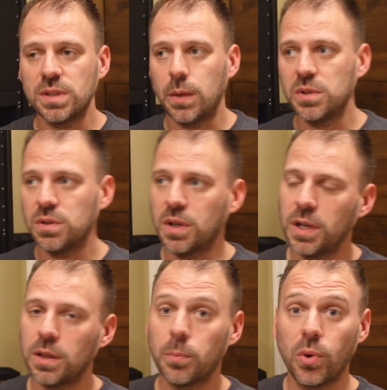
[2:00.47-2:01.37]
I was looking
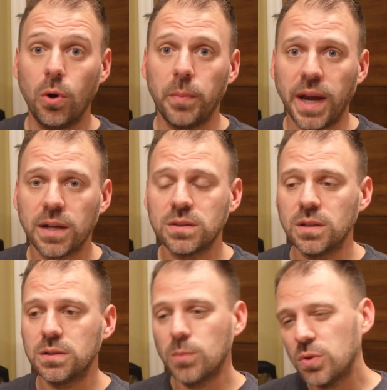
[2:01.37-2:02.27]
at the Pro
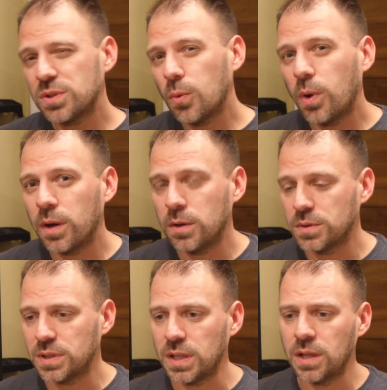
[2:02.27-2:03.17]
Maxes. Most of what you'll
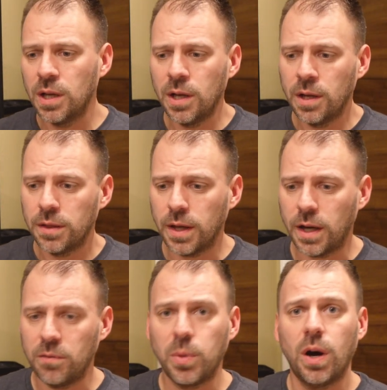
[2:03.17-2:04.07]
see that
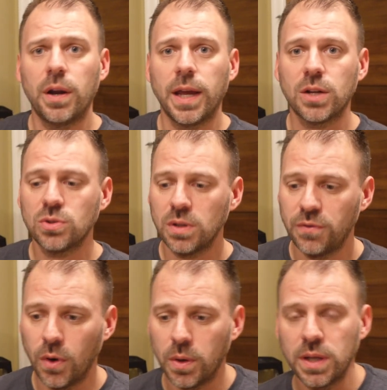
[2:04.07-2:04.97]
I bought actually
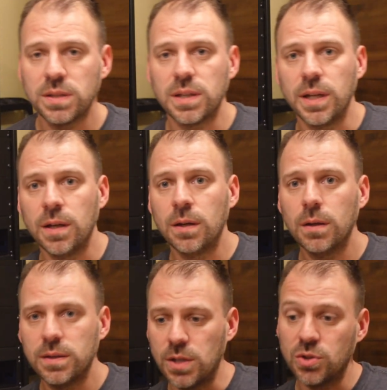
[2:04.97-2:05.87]
focused in
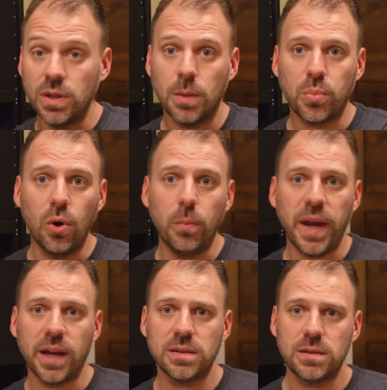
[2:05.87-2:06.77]
essentially the Pro
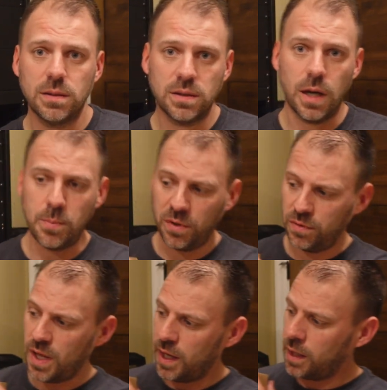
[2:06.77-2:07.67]
Max type of
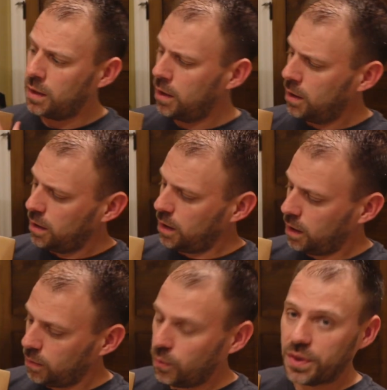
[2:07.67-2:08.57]
line
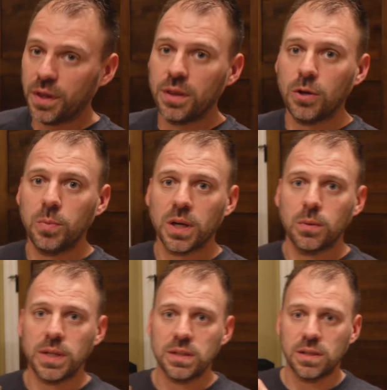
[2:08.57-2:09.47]
within the
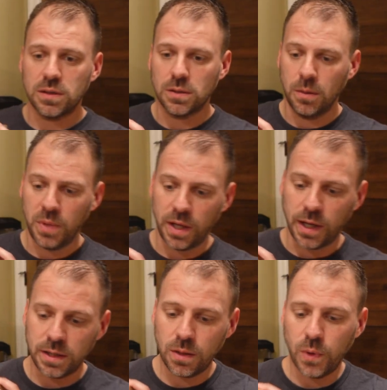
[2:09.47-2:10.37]
Ubiquiti system. And
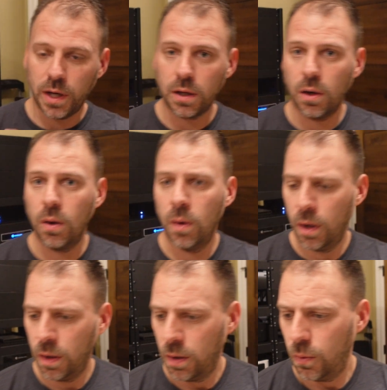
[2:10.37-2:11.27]
I did want to go
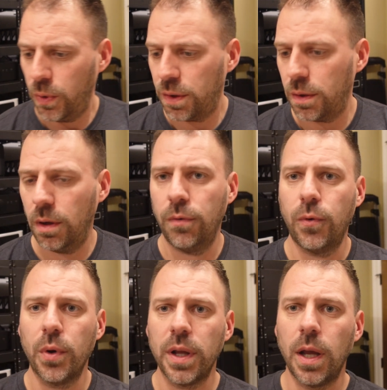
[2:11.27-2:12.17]
with a
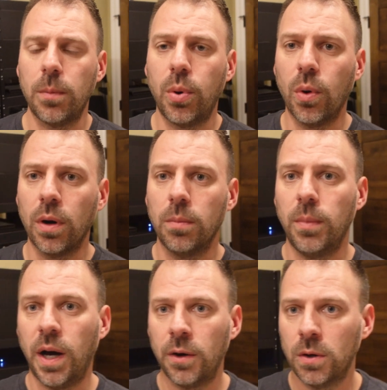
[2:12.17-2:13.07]
48-port
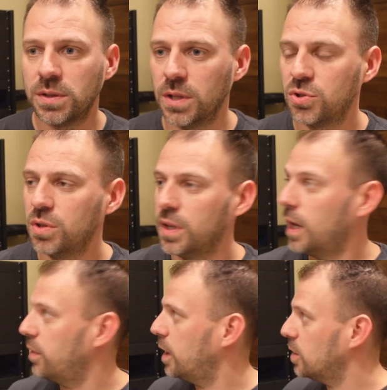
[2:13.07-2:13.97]
model, essentially.
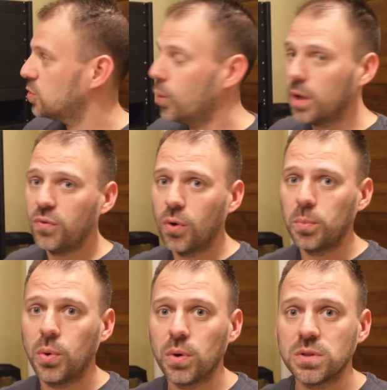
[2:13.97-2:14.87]
I've had a
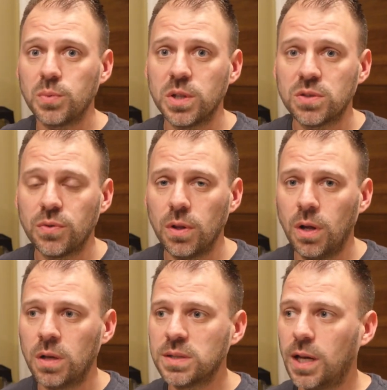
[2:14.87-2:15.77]
24-port switch for a
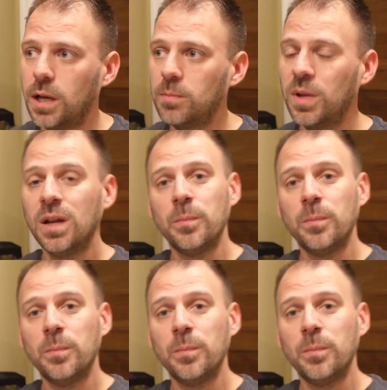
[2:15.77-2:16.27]
long time.